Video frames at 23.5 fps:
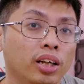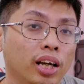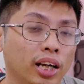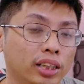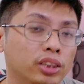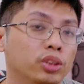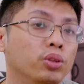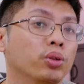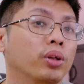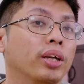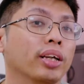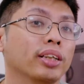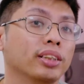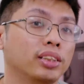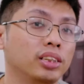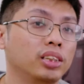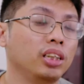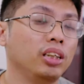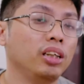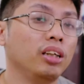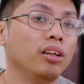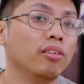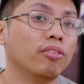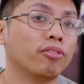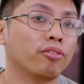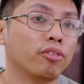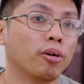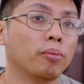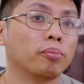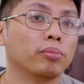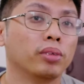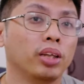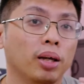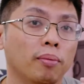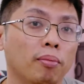As you can see
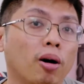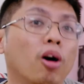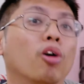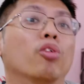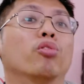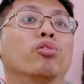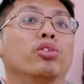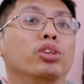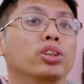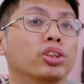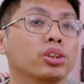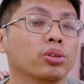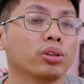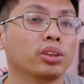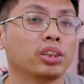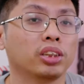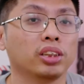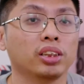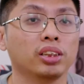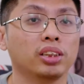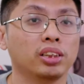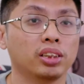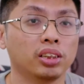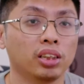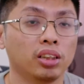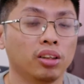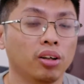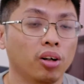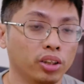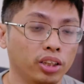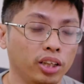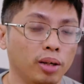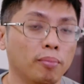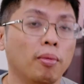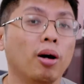from the amount of resources
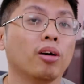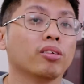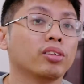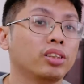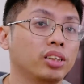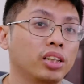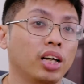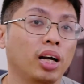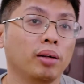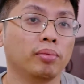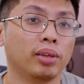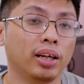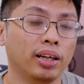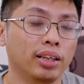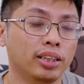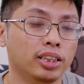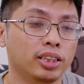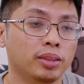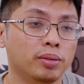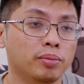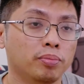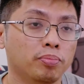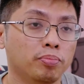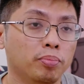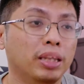or the amount of time that is